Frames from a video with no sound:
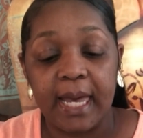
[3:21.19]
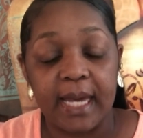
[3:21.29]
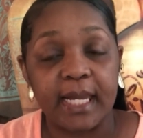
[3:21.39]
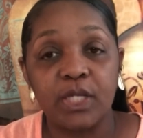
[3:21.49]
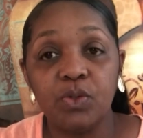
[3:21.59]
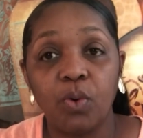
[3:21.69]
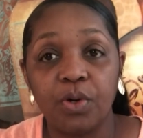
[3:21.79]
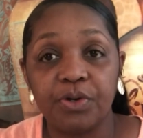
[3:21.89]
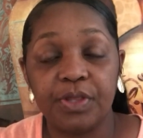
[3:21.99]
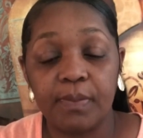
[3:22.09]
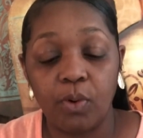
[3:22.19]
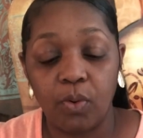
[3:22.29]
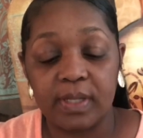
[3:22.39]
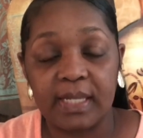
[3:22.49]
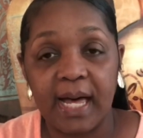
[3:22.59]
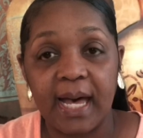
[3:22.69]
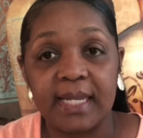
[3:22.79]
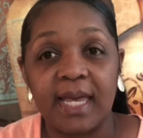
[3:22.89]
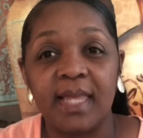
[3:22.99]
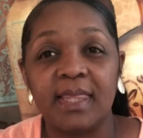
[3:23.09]
and I do order them
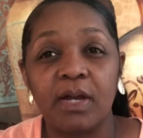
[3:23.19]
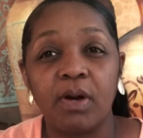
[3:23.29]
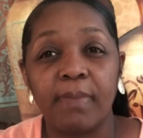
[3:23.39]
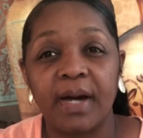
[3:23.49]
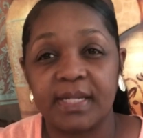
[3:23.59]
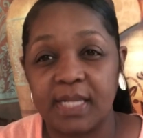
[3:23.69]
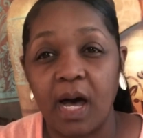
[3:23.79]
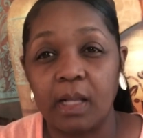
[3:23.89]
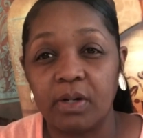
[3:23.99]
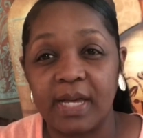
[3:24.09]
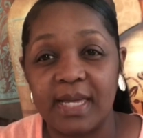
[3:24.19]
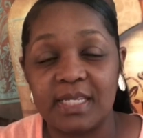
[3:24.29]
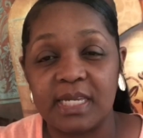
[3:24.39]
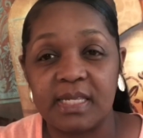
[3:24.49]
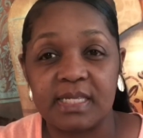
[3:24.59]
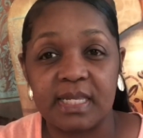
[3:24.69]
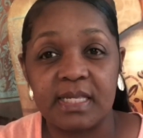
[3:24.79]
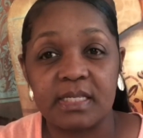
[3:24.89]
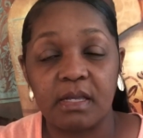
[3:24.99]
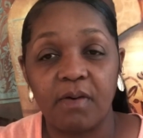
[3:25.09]
online, and they're about
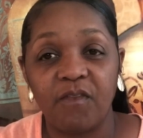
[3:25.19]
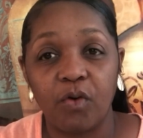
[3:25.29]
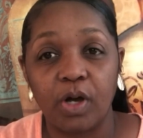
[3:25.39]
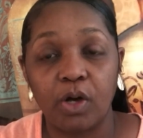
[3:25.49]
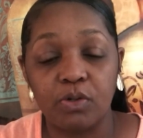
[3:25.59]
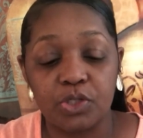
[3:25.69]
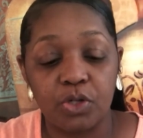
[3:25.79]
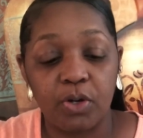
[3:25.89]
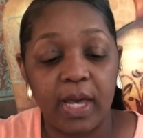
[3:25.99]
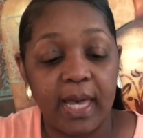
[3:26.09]
$1.10 for a coaster,